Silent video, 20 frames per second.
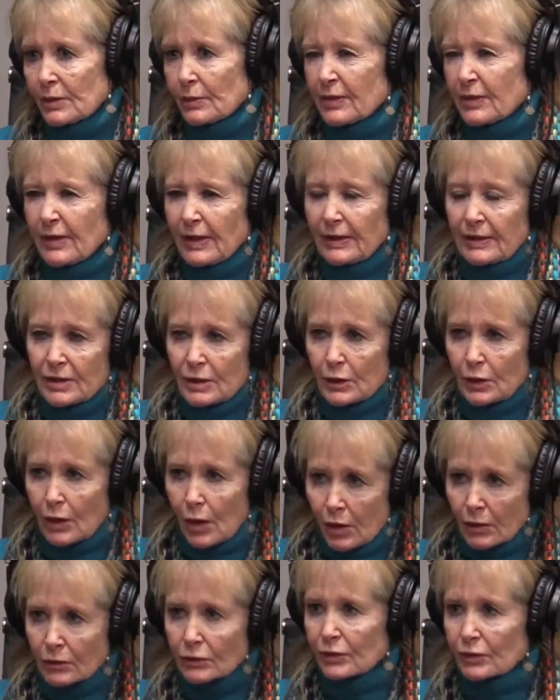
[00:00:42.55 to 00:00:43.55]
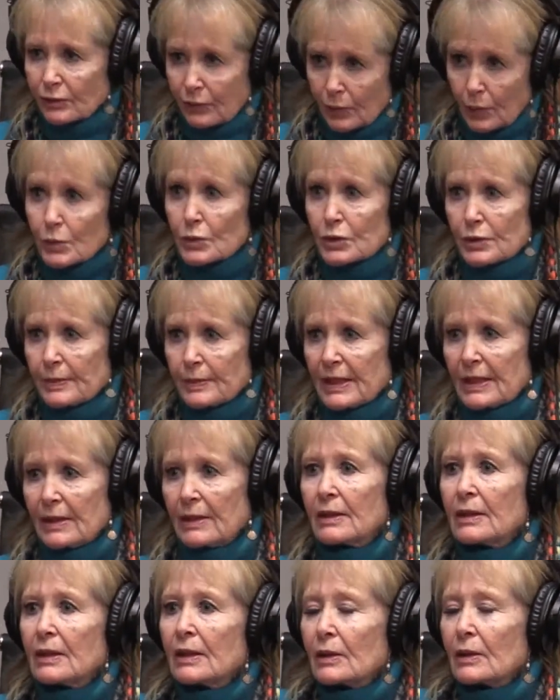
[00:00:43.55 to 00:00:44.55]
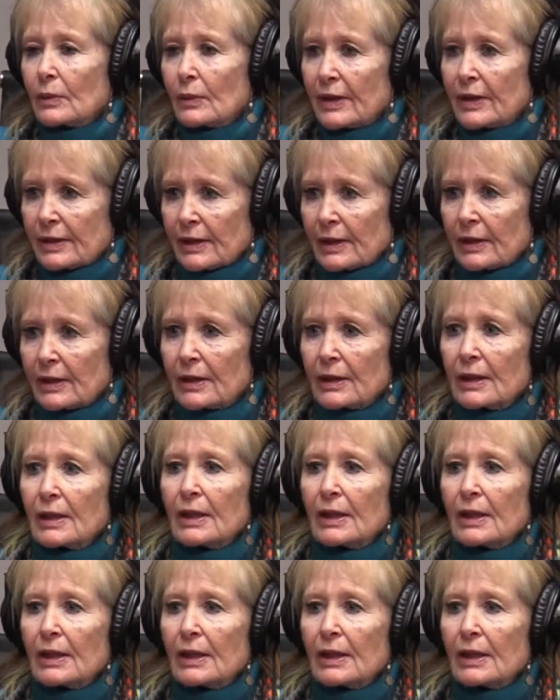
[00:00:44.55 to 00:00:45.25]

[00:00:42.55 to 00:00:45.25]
We've had this long sort of autumny weather.